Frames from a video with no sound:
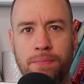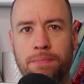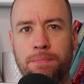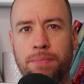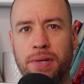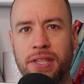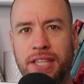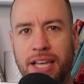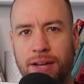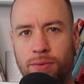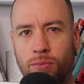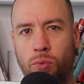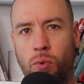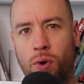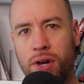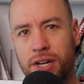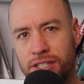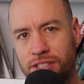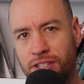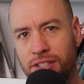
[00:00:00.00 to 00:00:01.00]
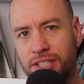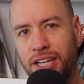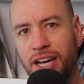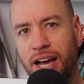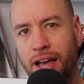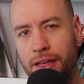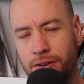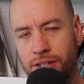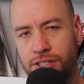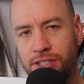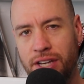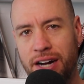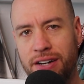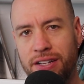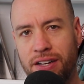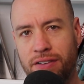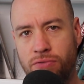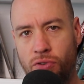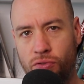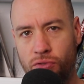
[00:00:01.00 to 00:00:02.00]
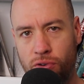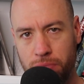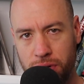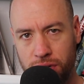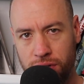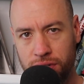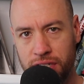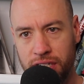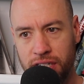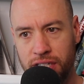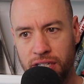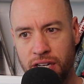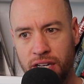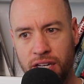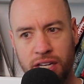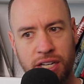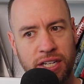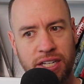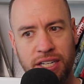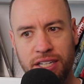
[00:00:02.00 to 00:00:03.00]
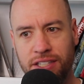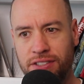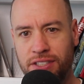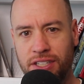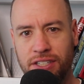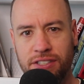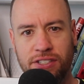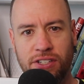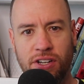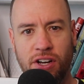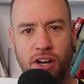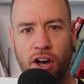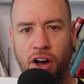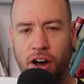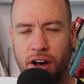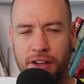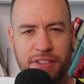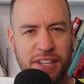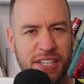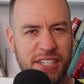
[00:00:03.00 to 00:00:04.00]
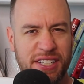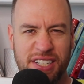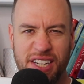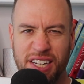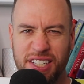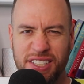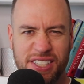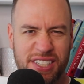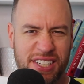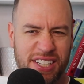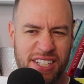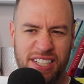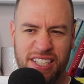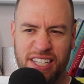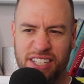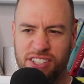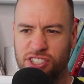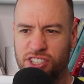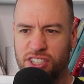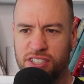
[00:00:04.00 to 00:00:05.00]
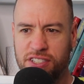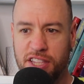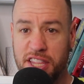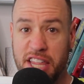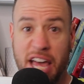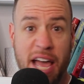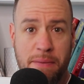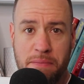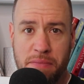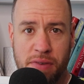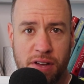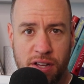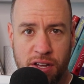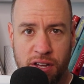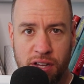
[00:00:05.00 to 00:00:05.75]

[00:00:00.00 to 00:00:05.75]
But then what is on the other side of that vulnerability is this authenticity. It's just them.